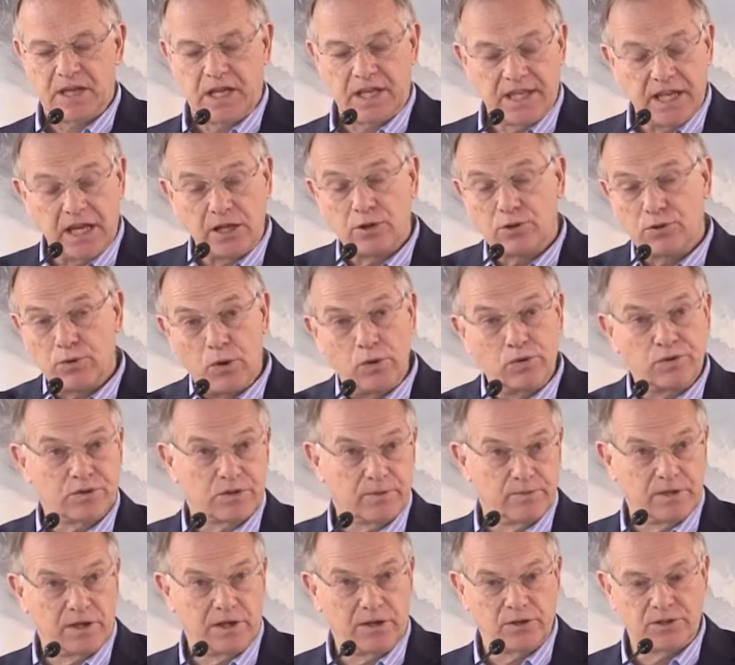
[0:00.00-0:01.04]
It then quotes
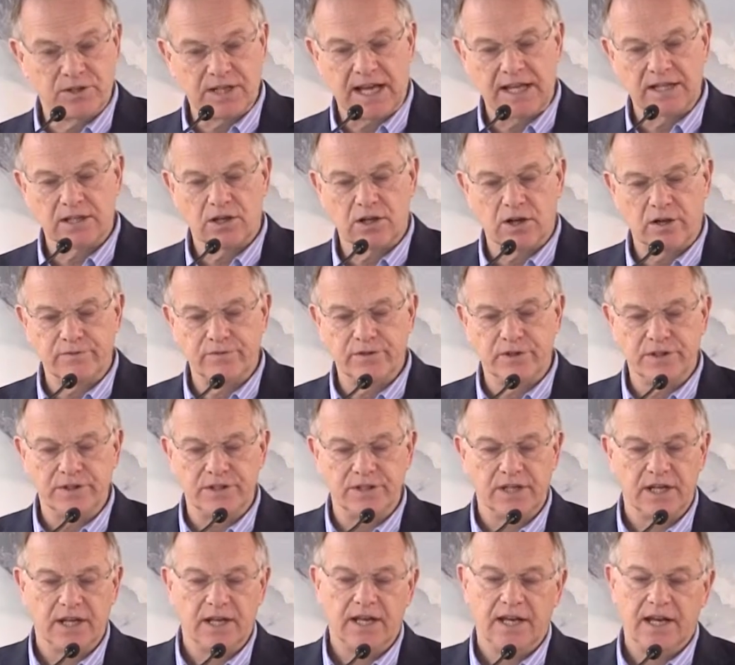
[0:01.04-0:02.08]
from the Lausanne
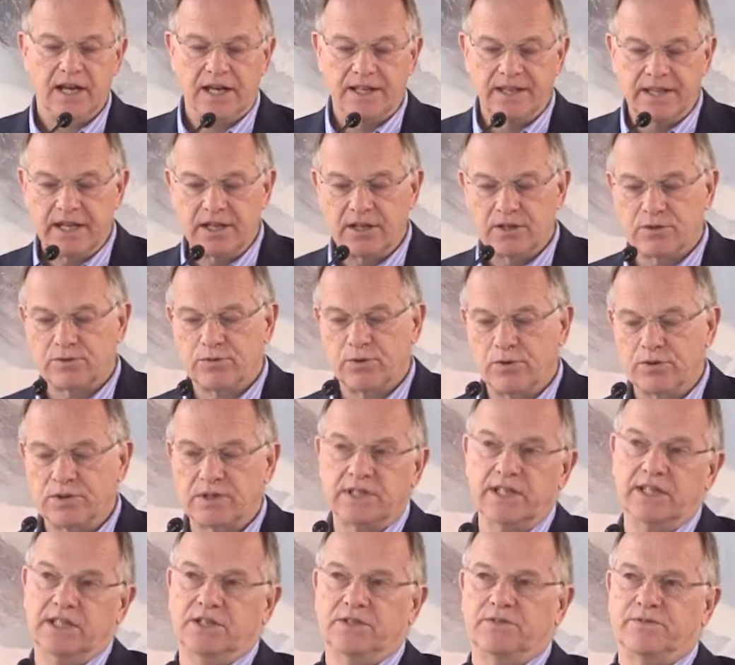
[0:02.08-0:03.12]
Covenant, and then it
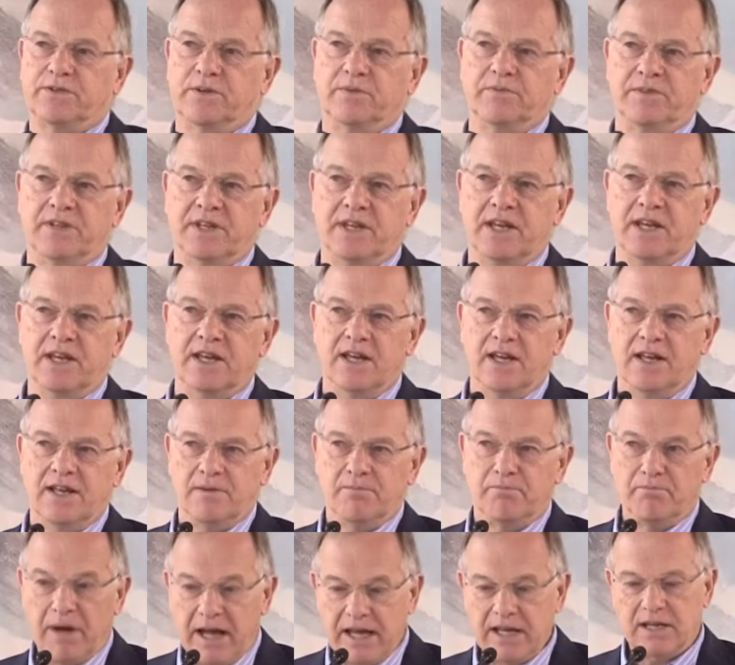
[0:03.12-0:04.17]
quotes this from the
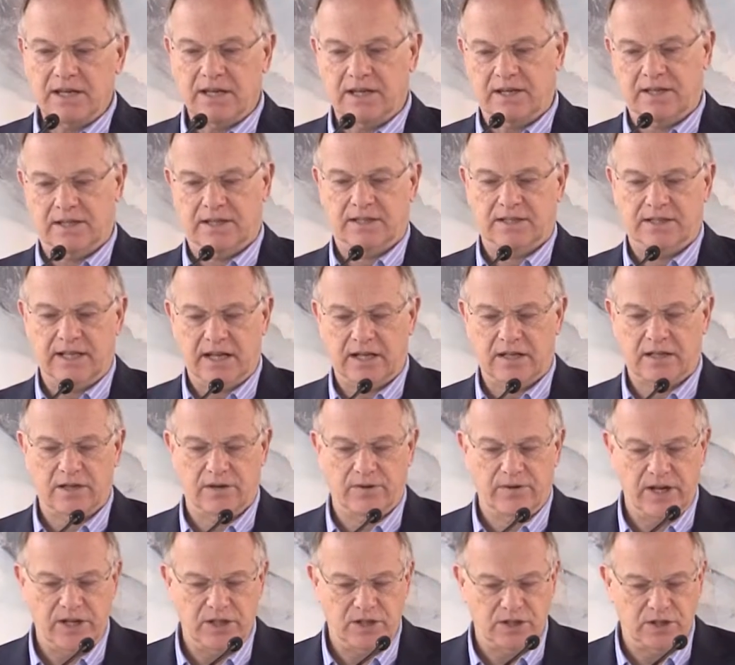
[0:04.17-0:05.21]
Micah
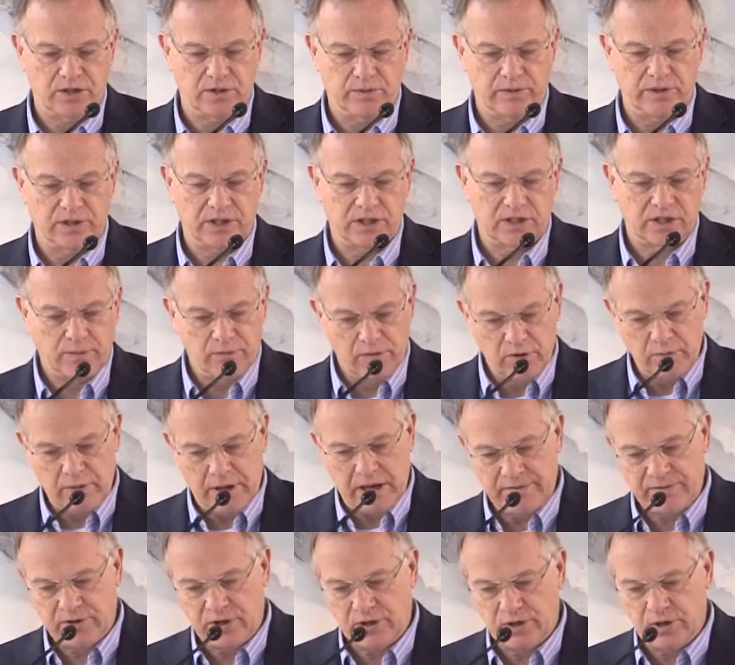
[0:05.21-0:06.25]
Declaration, which some of you
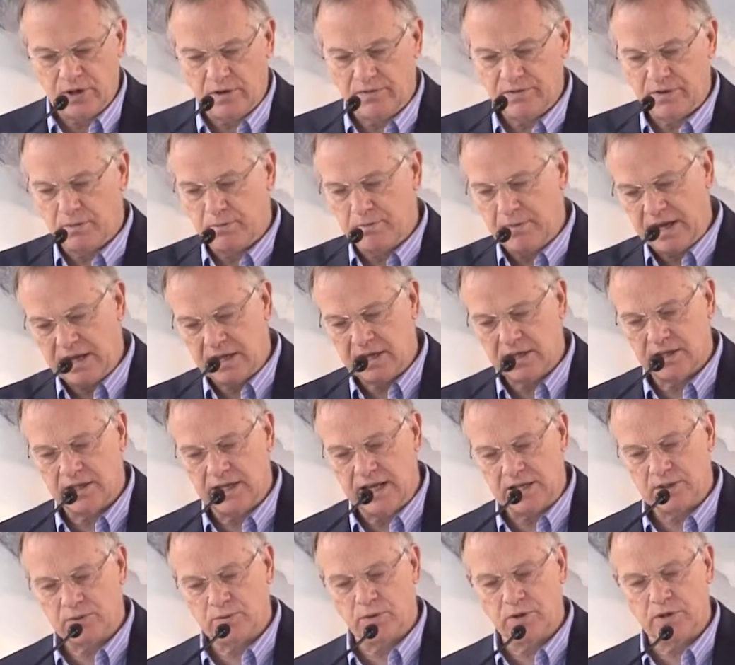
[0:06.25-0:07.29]
may have heard of, the Micah
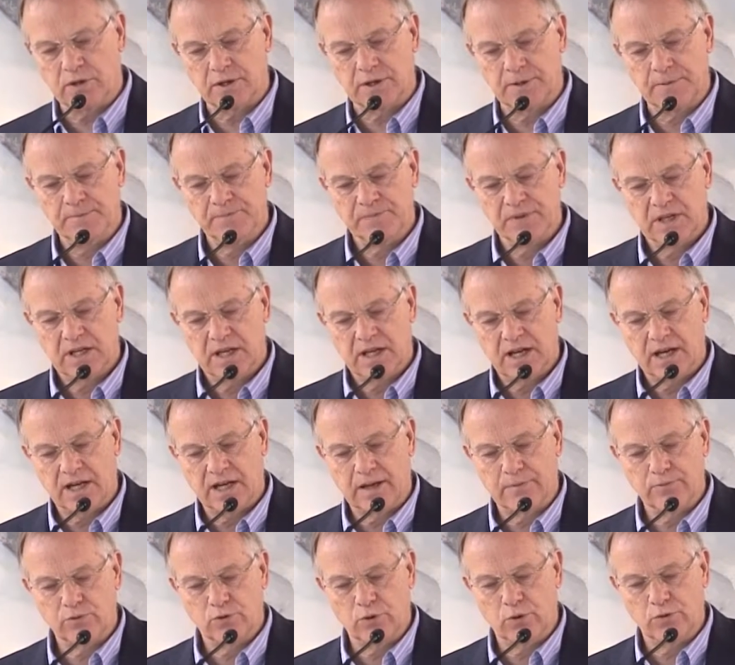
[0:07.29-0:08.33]
Network, and
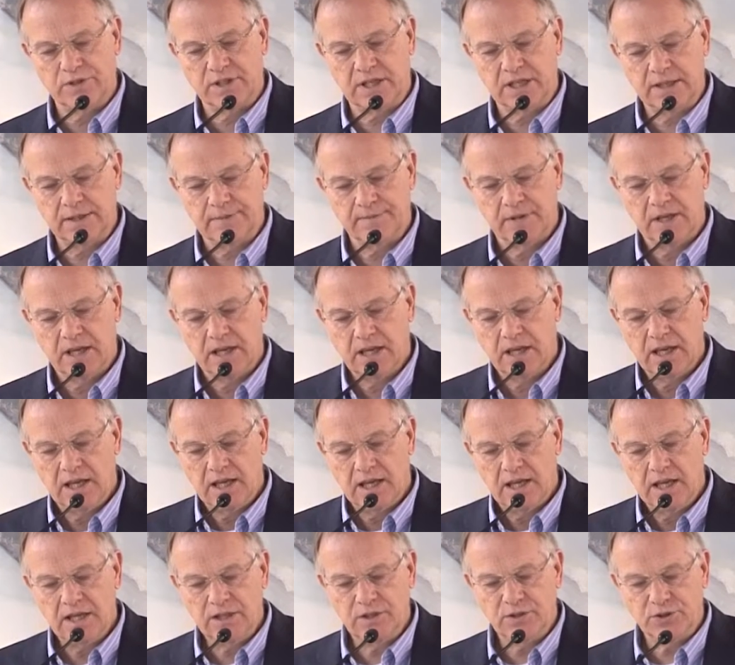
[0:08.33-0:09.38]
I'm quoting,
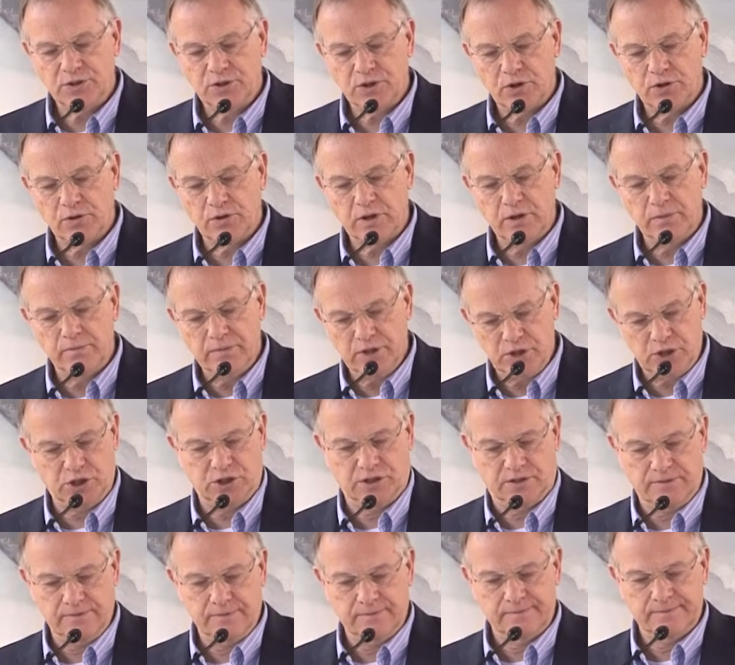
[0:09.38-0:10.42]
integral
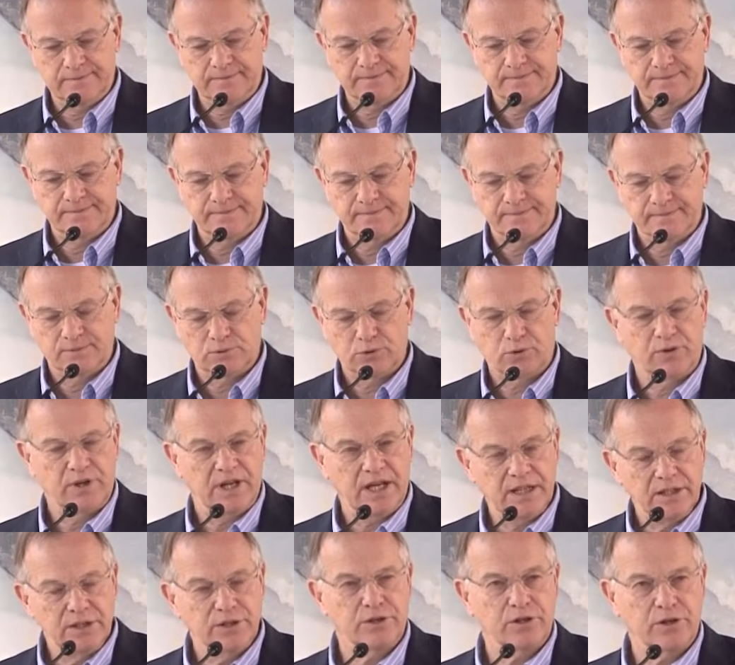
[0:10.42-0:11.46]
mission, or
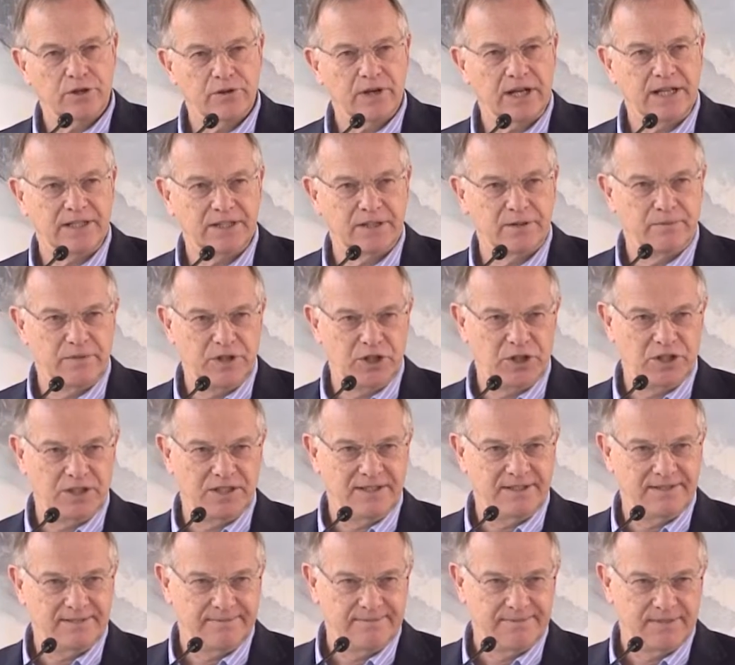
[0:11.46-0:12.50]
integrated mission,
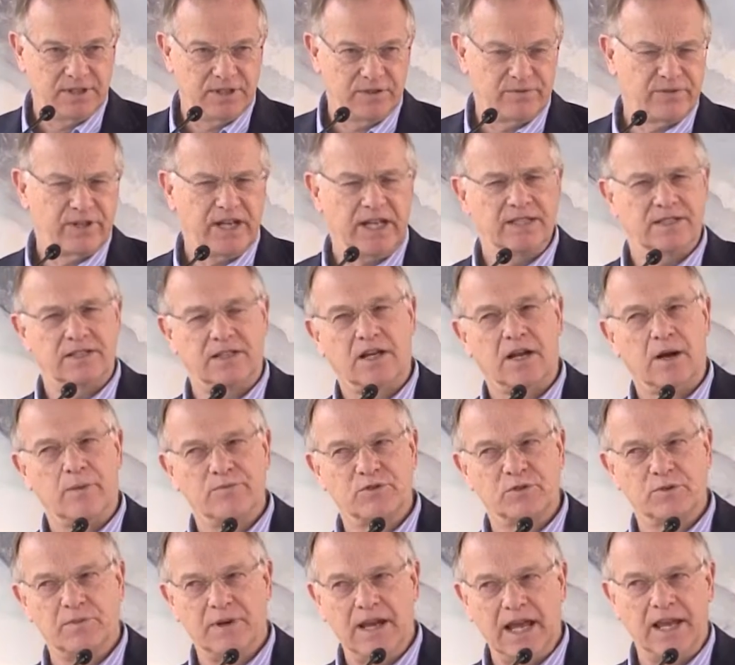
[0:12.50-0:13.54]
it's a phrase that
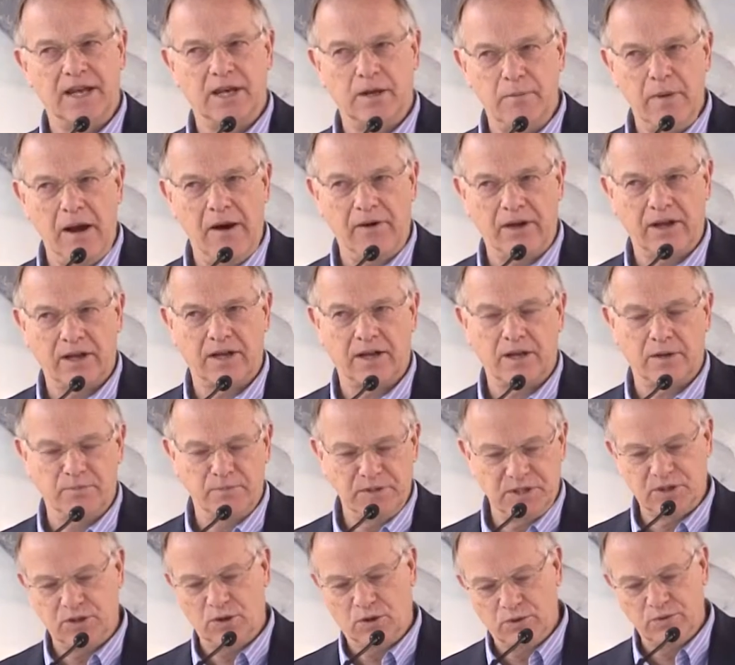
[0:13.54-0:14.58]
comes from Latin America,
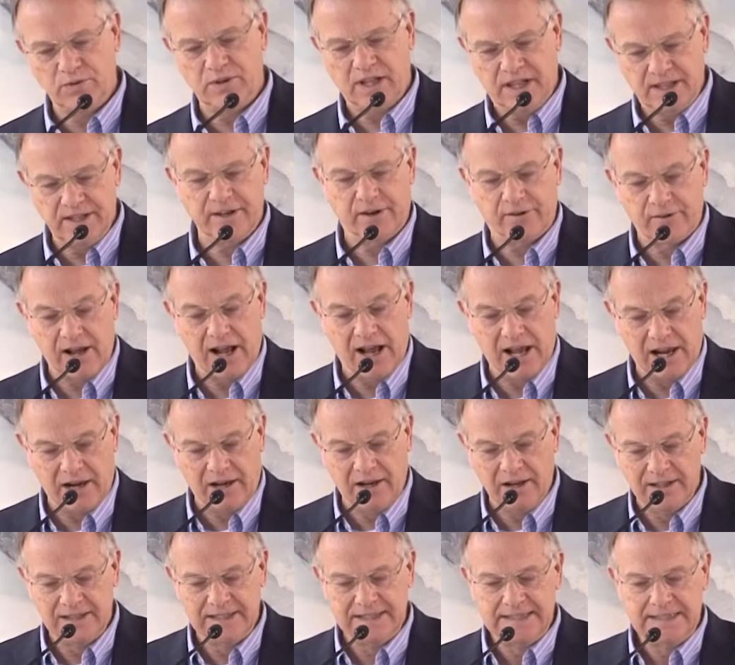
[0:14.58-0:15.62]
mission
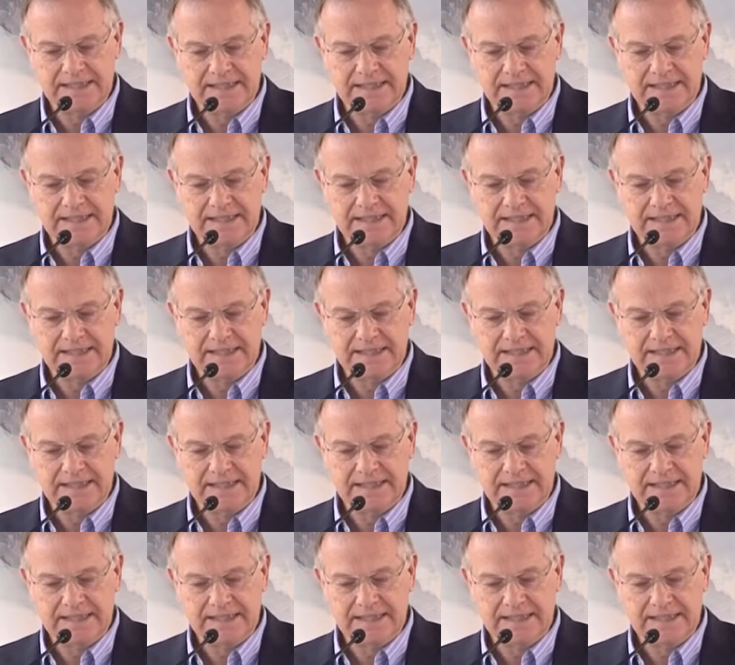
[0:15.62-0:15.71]
integral,